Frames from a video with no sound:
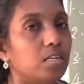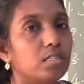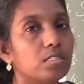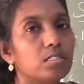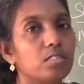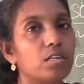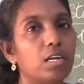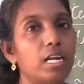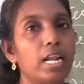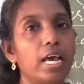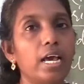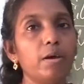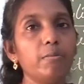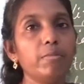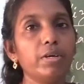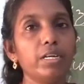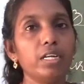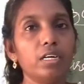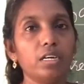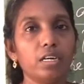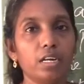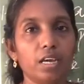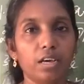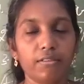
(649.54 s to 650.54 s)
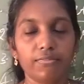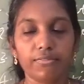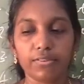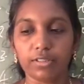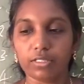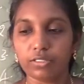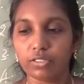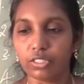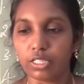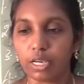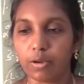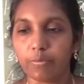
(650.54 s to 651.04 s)
The laminar
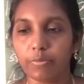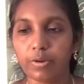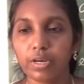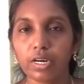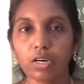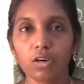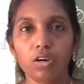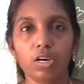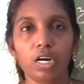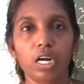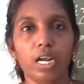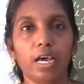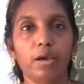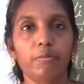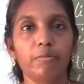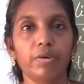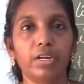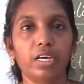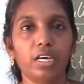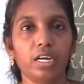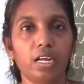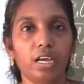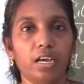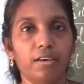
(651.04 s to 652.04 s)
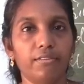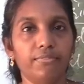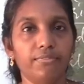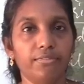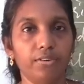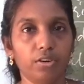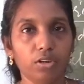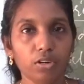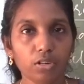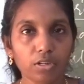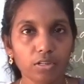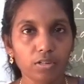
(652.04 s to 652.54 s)
airflow chamber or laminar
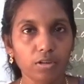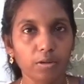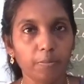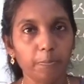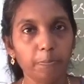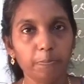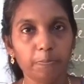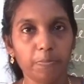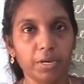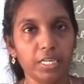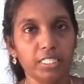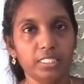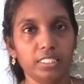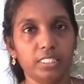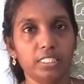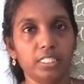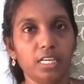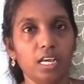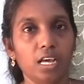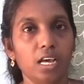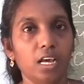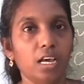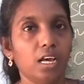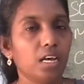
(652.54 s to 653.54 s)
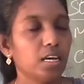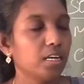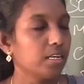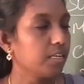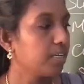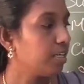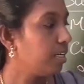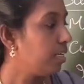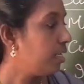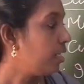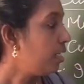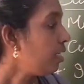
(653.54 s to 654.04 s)
airflow bench.
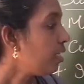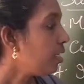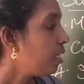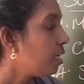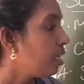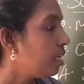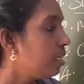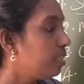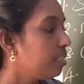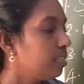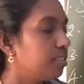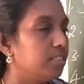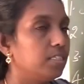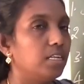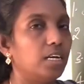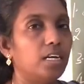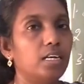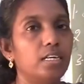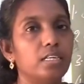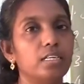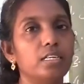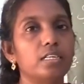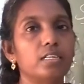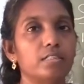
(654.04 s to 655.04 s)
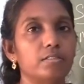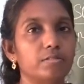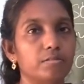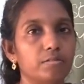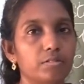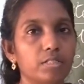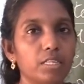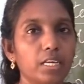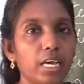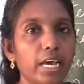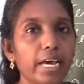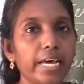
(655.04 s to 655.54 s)
Here the
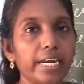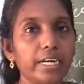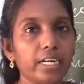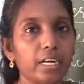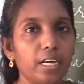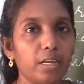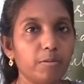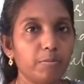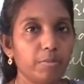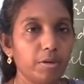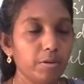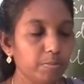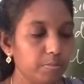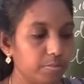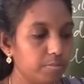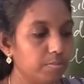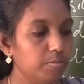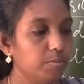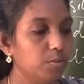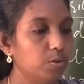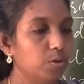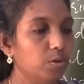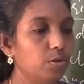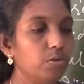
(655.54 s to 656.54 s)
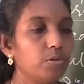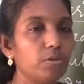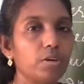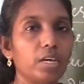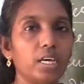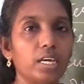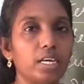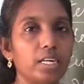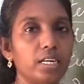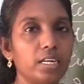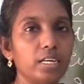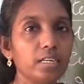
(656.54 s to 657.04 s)
air can be moved
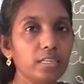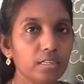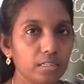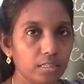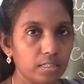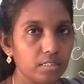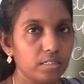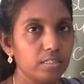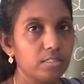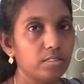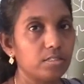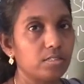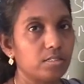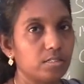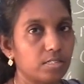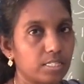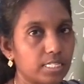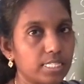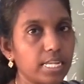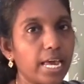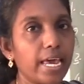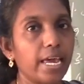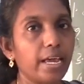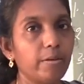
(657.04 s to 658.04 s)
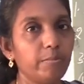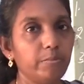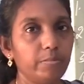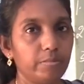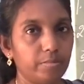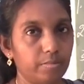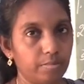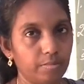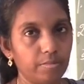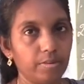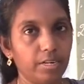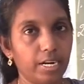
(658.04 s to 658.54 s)
in a
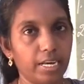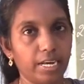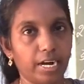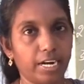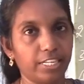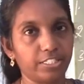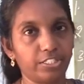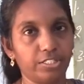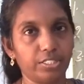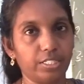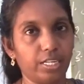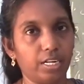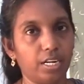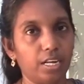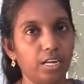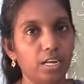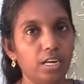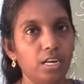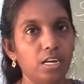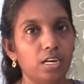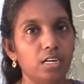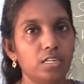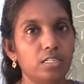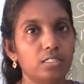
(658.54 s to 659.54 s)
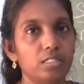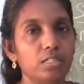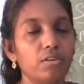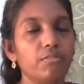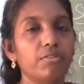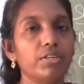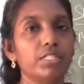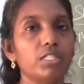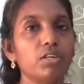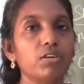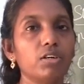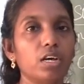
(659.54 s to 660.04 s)
same direction. So,
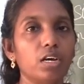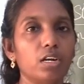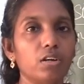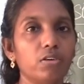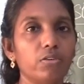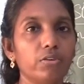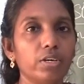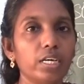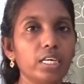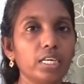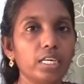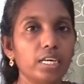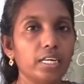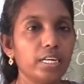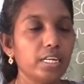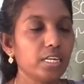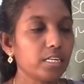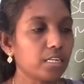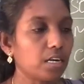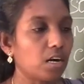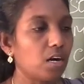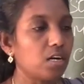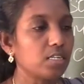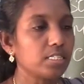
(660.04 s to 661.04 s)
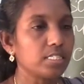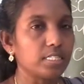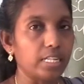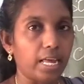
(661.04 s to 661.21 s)
without allowing any cross